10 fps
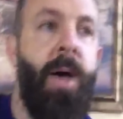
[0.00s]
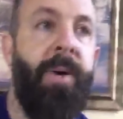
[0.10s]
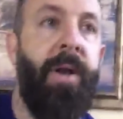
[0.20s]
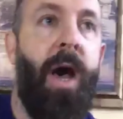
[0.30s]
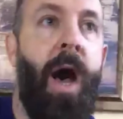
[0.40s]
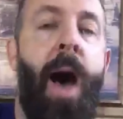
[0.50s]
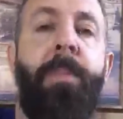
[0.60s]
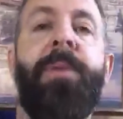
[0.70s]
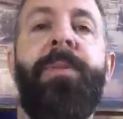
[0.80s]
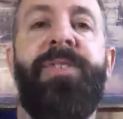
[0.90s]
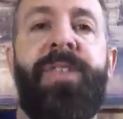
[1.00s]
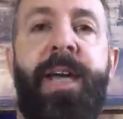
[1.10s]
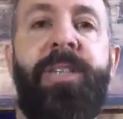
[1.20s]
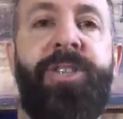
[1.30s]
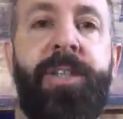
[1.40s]
but
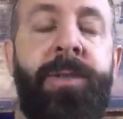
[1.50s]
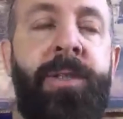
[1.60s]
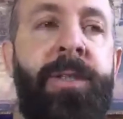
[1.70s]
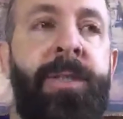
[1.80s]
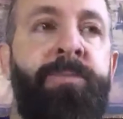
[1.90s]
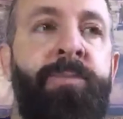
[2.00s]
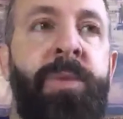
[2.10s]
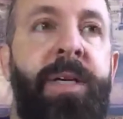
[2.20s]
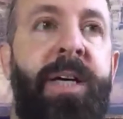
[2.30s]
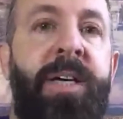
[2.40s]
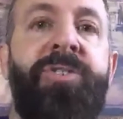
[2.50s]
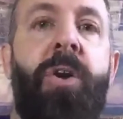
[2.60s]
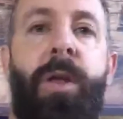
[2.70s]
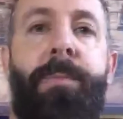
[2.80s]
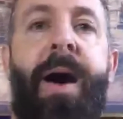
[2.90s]
optimization is
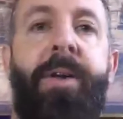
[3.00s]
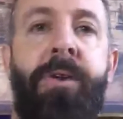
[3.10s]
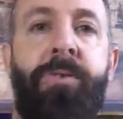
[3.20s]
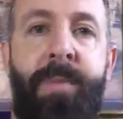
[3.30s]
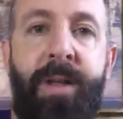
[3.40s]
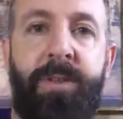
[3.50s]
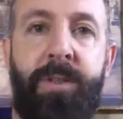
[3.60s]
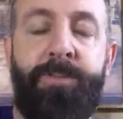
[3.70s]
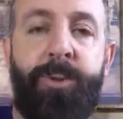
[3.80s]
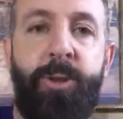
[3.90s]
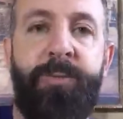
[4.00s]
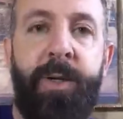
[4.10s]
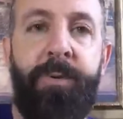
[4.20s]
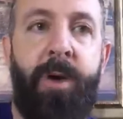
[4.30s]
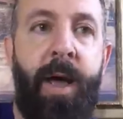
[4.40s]
all about incremental
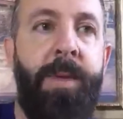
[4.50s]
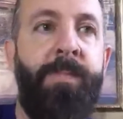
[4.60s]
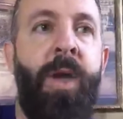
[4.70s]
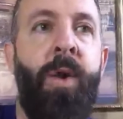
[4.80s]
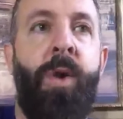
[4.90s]
improvement, right?